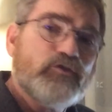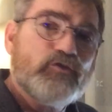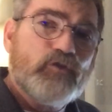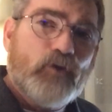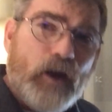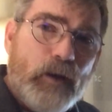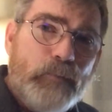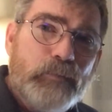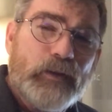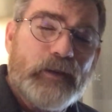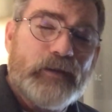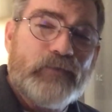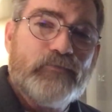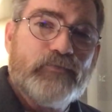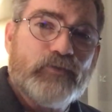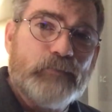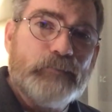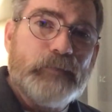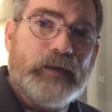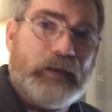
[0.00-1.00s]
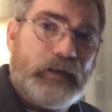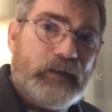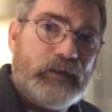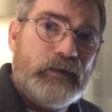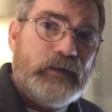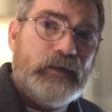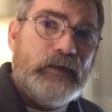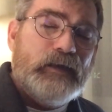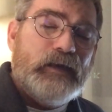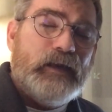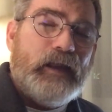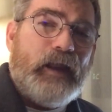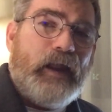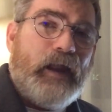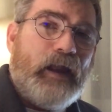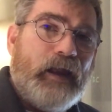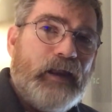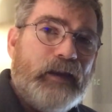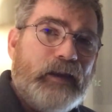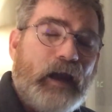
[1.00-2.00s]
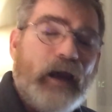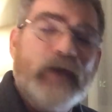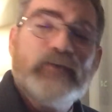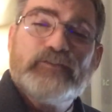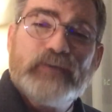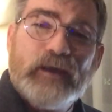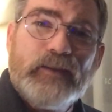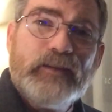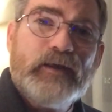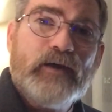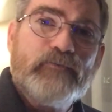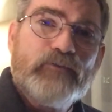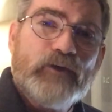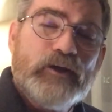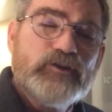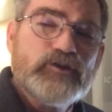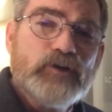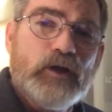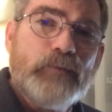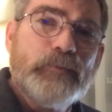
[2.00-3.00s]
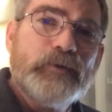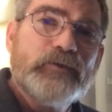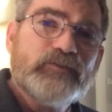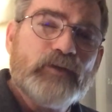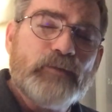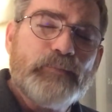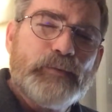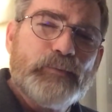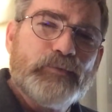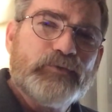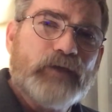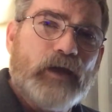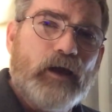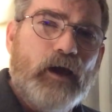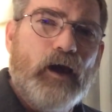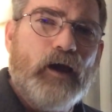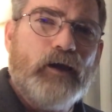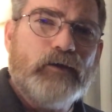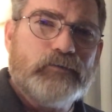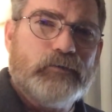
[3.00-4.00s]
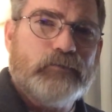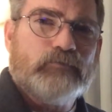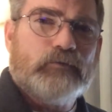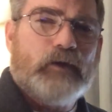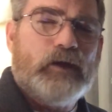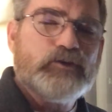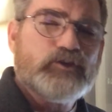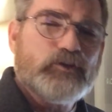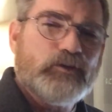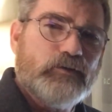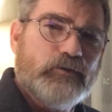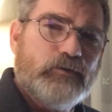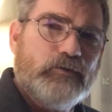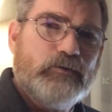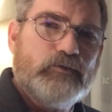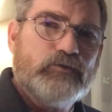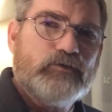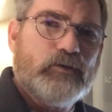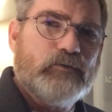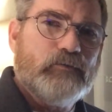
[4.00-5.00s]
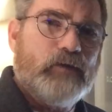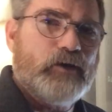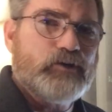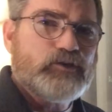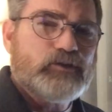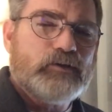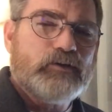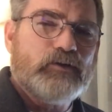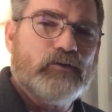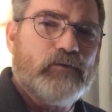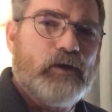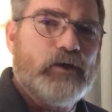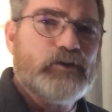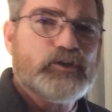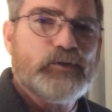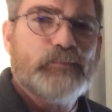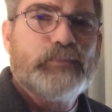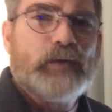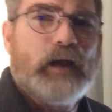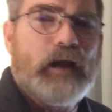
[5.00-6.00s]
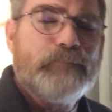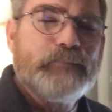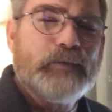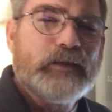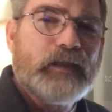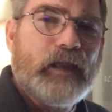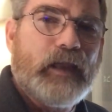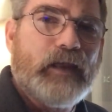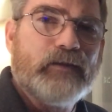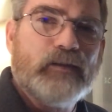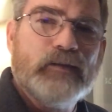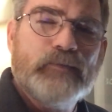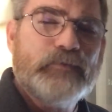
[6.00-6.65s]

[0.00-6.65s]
troubling for me. And I say that, friends, you know, I mean, some people say, oh, just Russian news, you're Russian, you're Russian propaganda.